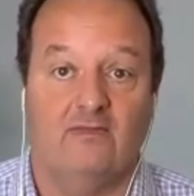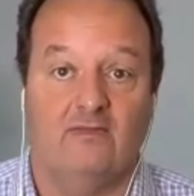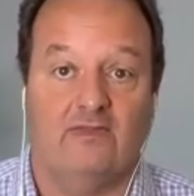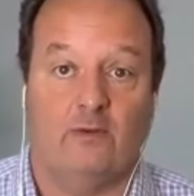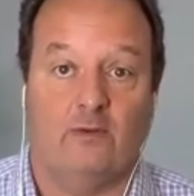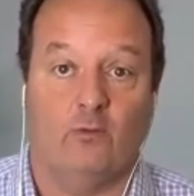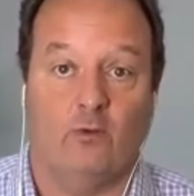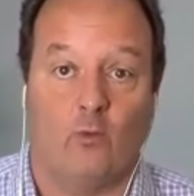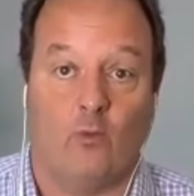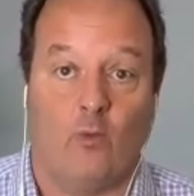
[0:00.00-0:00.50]

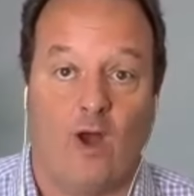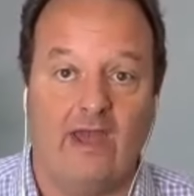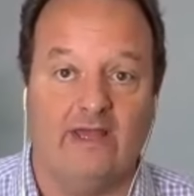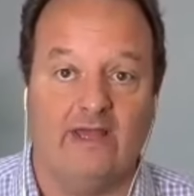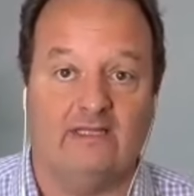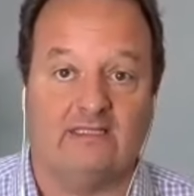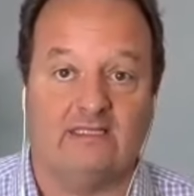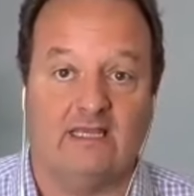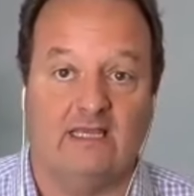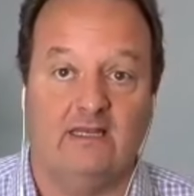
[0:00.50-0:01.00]
than what
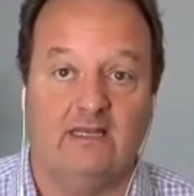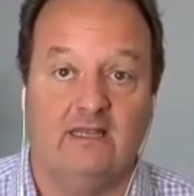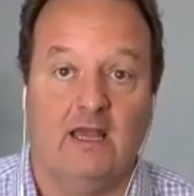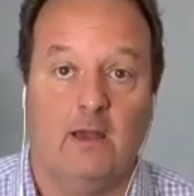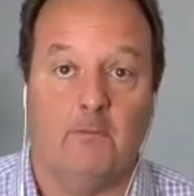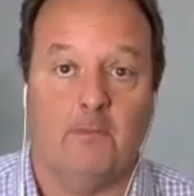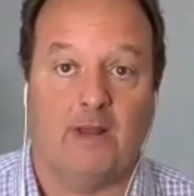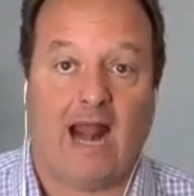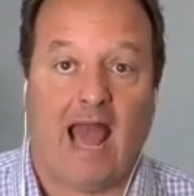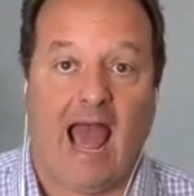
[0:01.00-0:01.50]
Wyatt did,
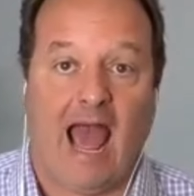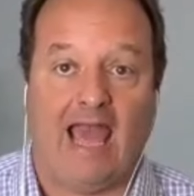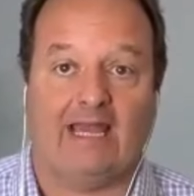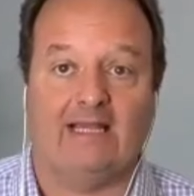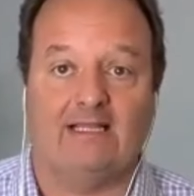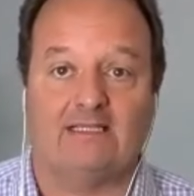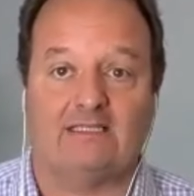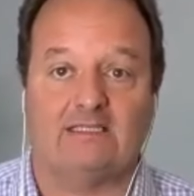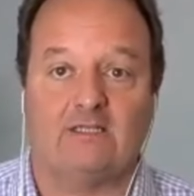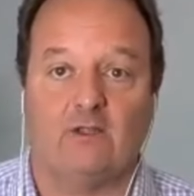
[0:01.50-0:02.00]
but I
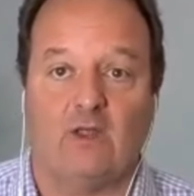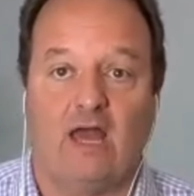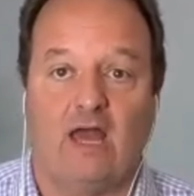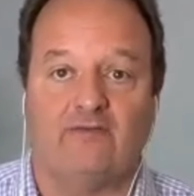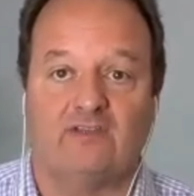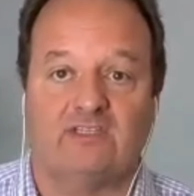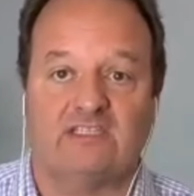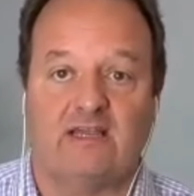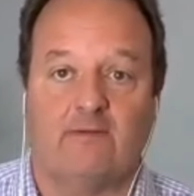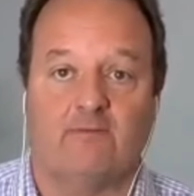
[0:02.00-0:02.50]
can still have
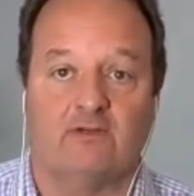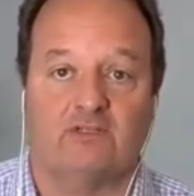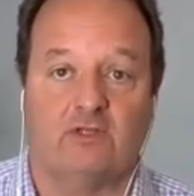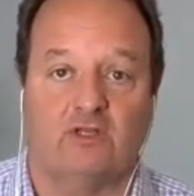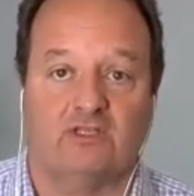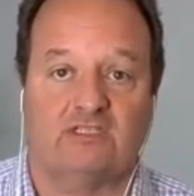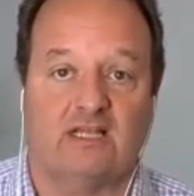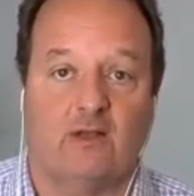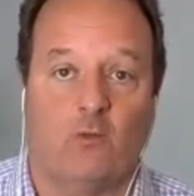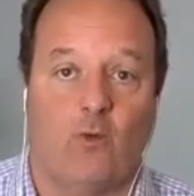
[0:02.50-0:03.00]
the same
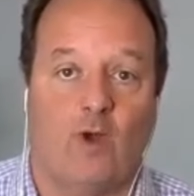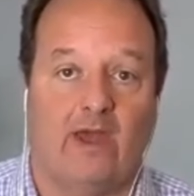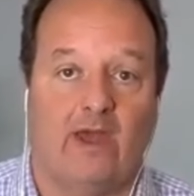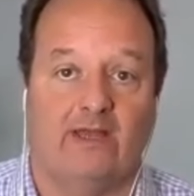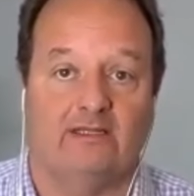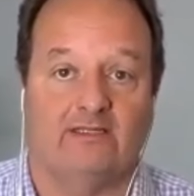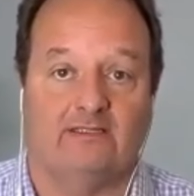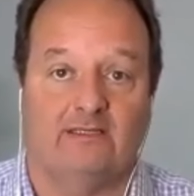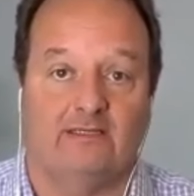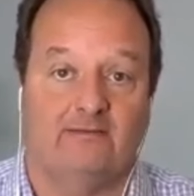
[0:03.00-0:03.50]
results that
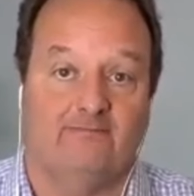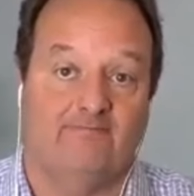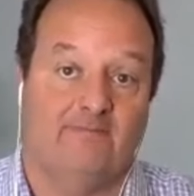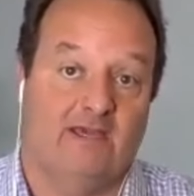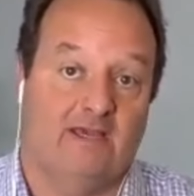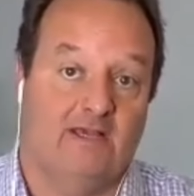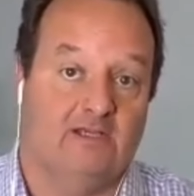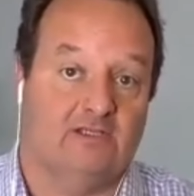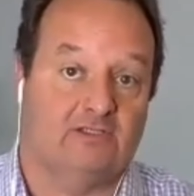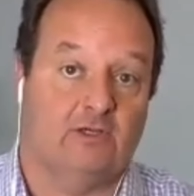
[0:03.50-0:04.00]
Wyatt did.
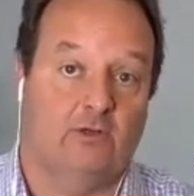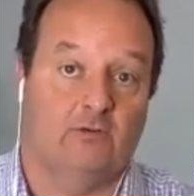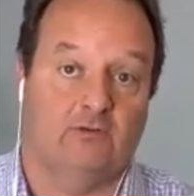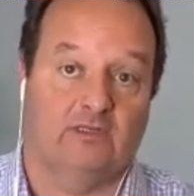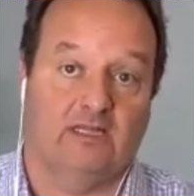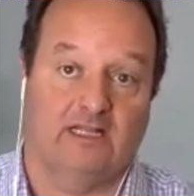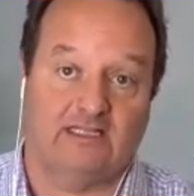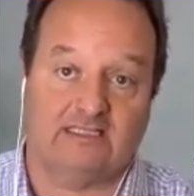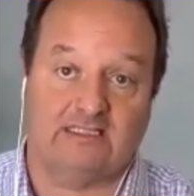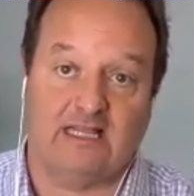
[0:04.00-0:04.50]
So
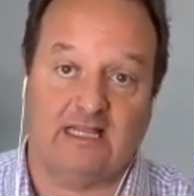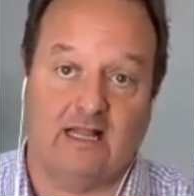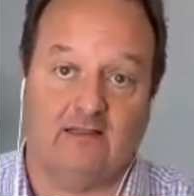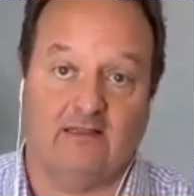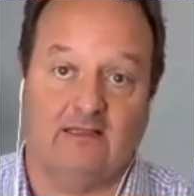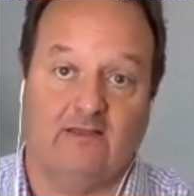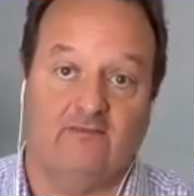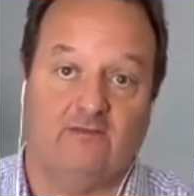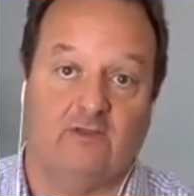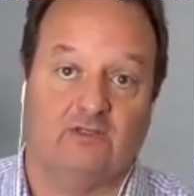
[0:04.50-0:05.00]
let's not
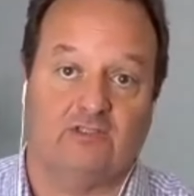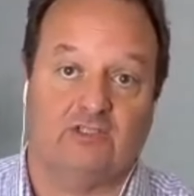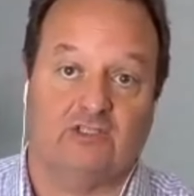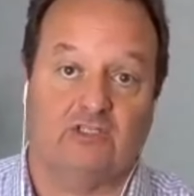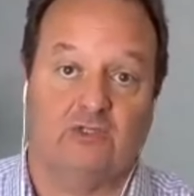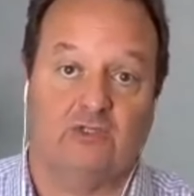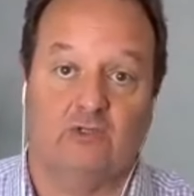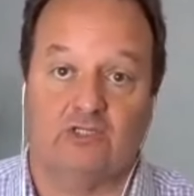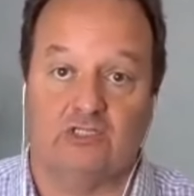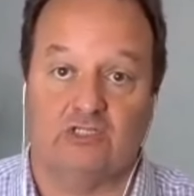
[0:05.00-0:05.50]
leave those
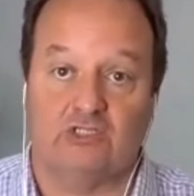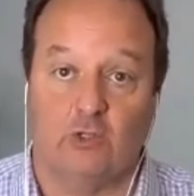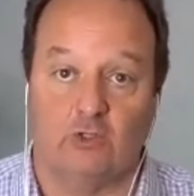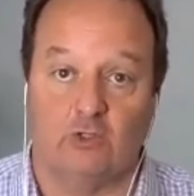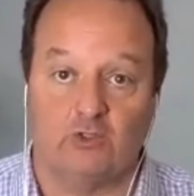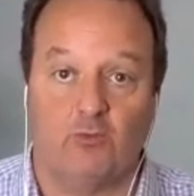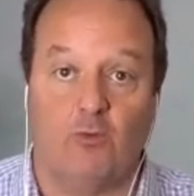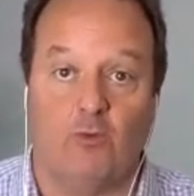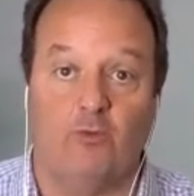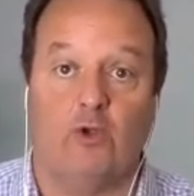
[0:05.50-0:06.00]
excuses.
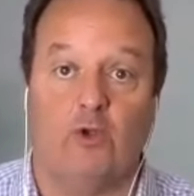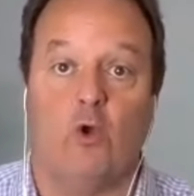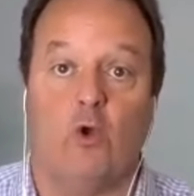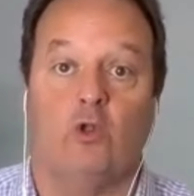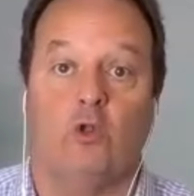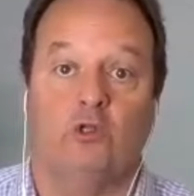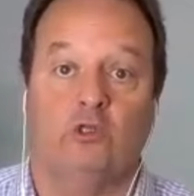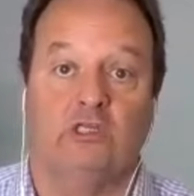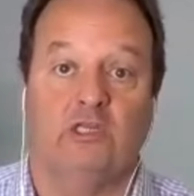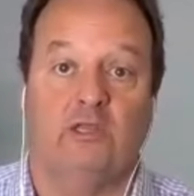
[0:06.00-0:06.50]
Those are what we
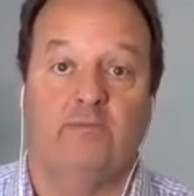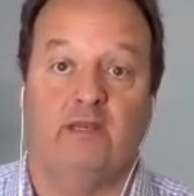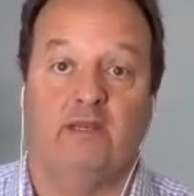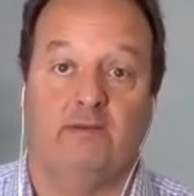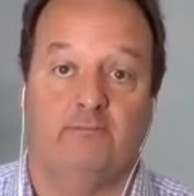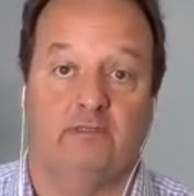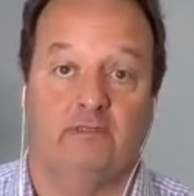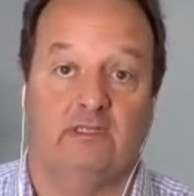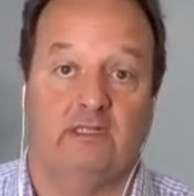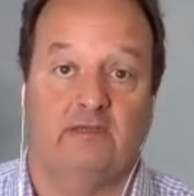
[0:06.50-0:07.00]
call
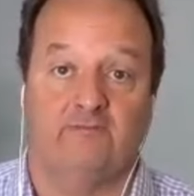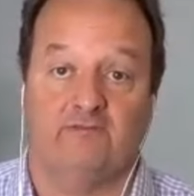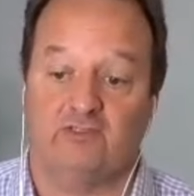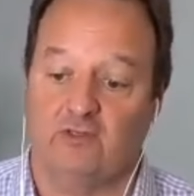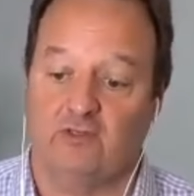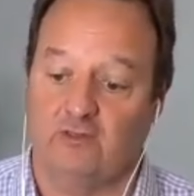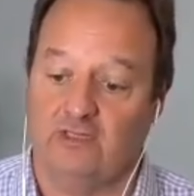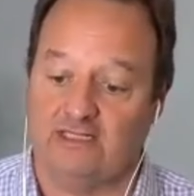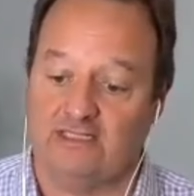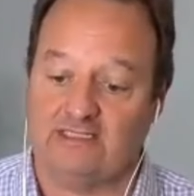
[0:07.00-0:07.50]
limiting beliefs.
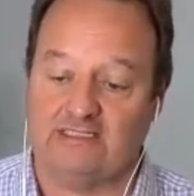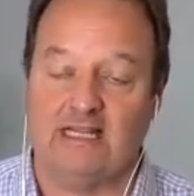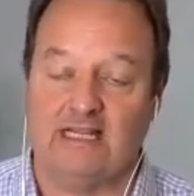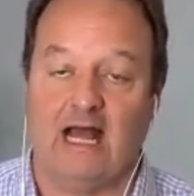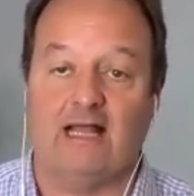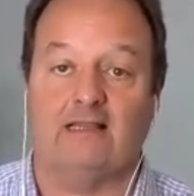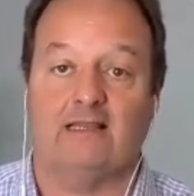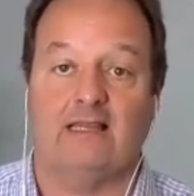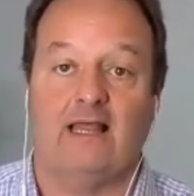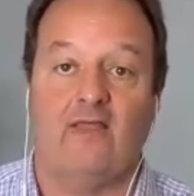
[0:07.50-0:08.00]
So let's
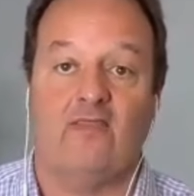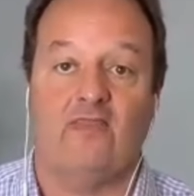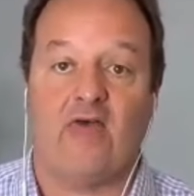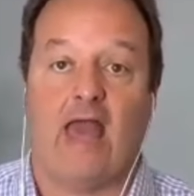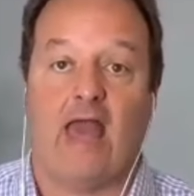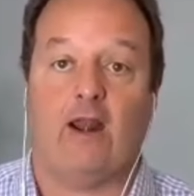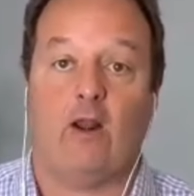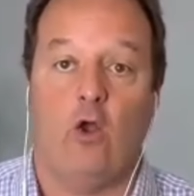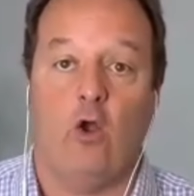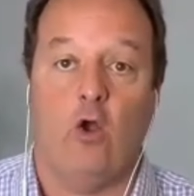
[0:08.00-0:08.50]
not let
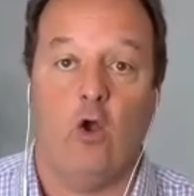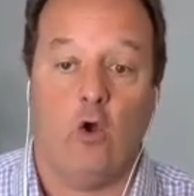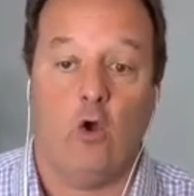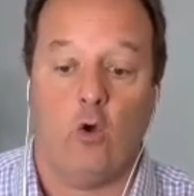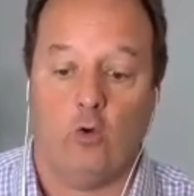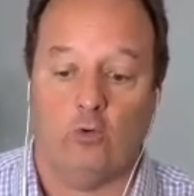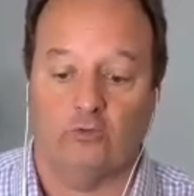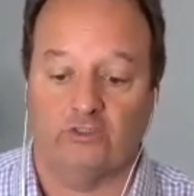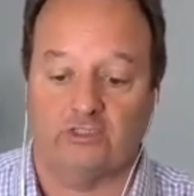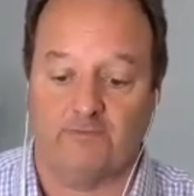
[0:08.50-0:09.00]
that
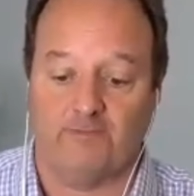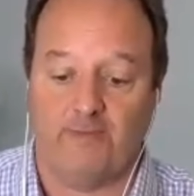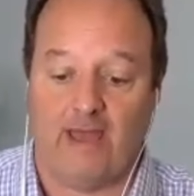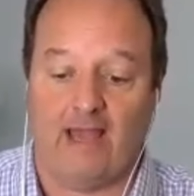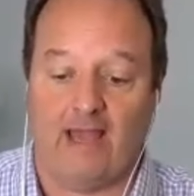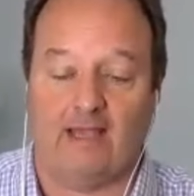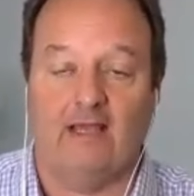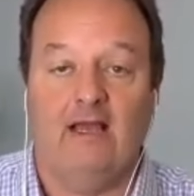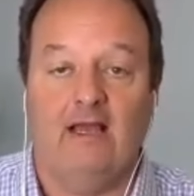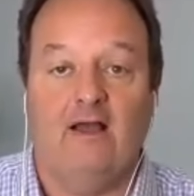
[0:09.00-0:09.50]
hold us
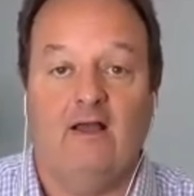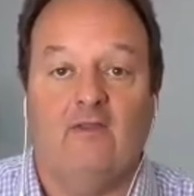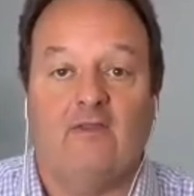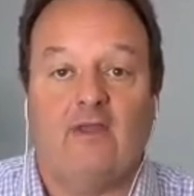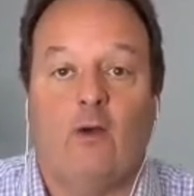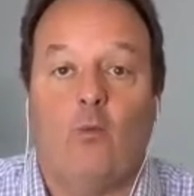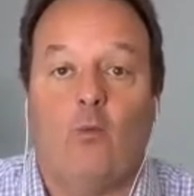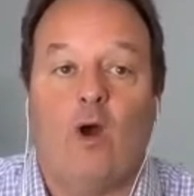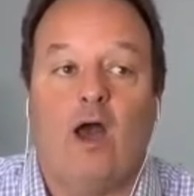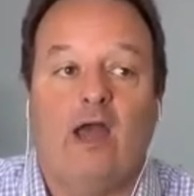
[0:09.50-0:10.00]
back.
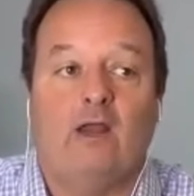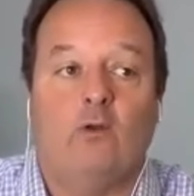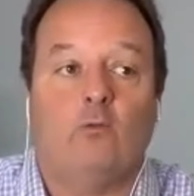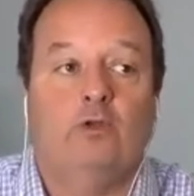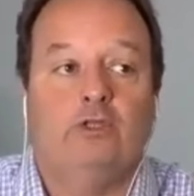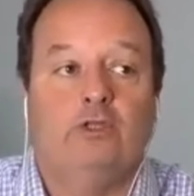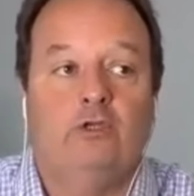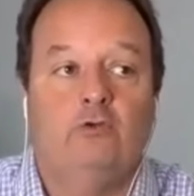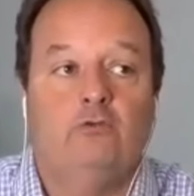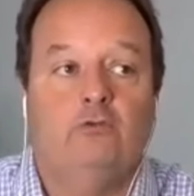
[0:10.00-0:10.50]
Now, Wyatt,
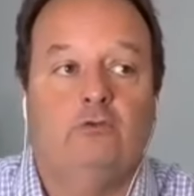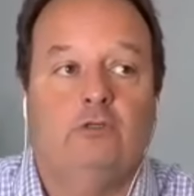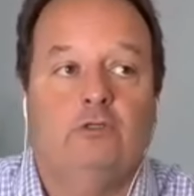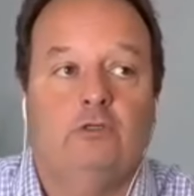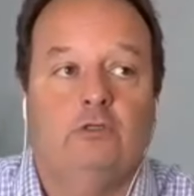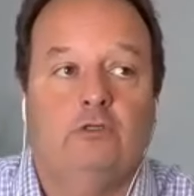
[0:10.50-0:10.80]
when you